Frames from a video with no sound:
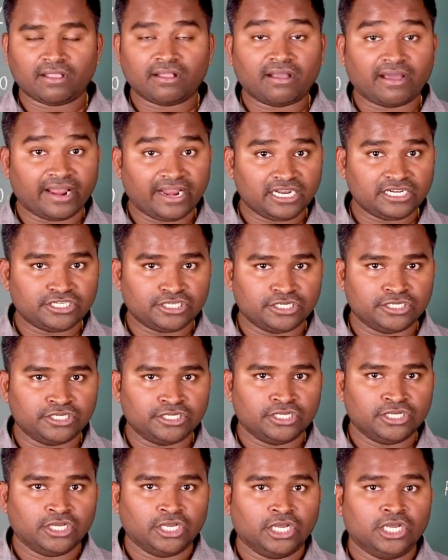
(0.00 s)
correct?
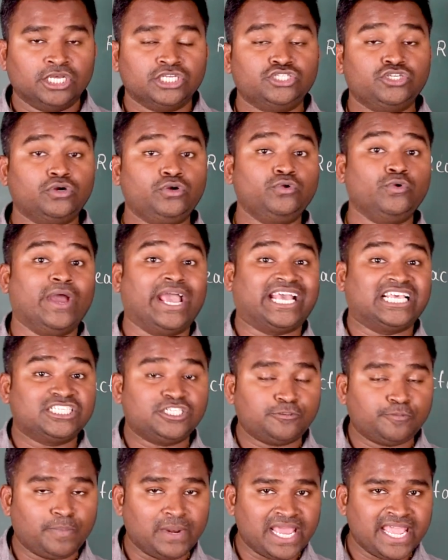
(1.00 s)
So to
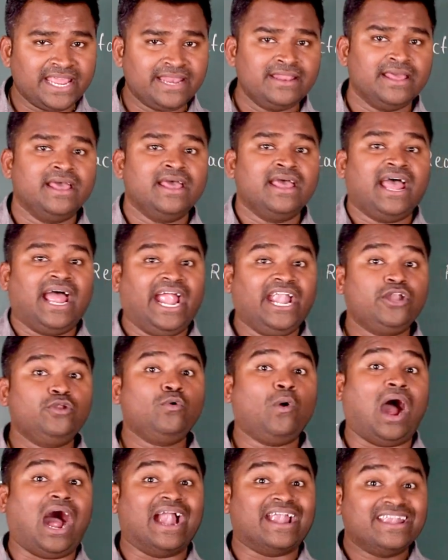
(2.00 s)
explain and
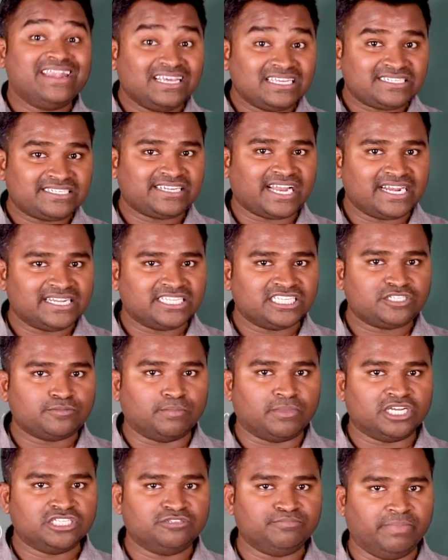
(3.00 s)
to understand this
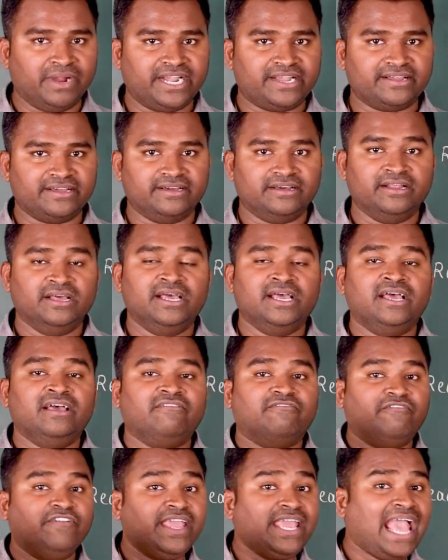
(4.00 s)
much better,
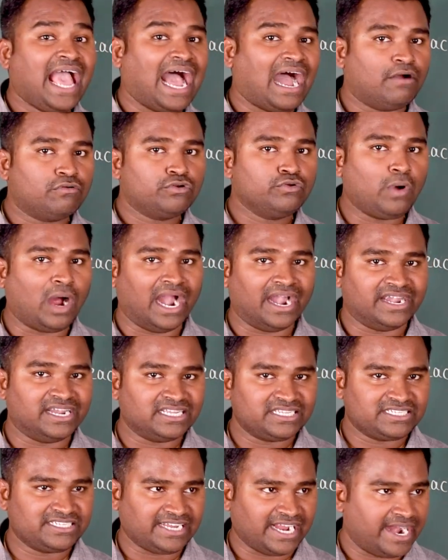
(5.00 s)
we have to
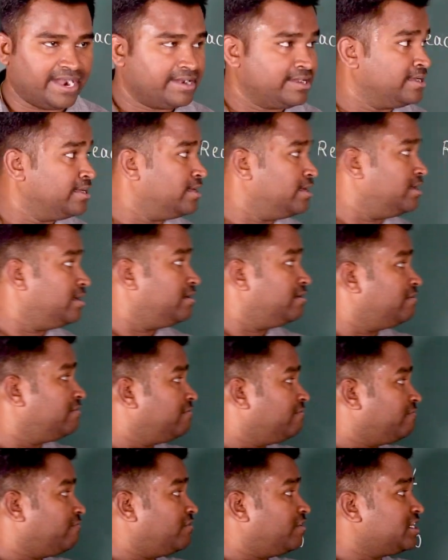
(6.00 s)
understand
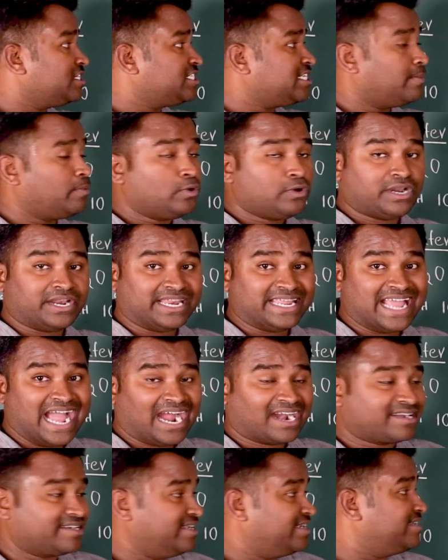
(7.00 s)
first about
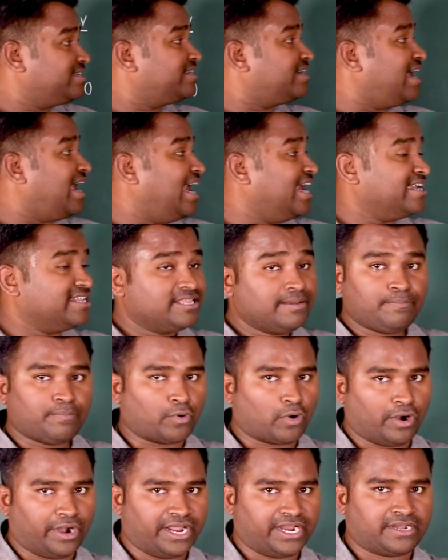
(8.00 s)
reactant and the
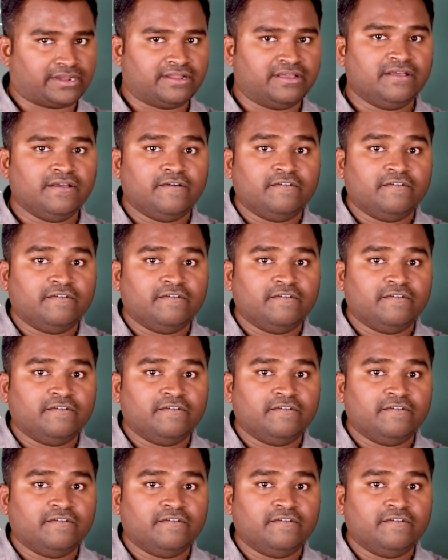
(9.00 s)
product.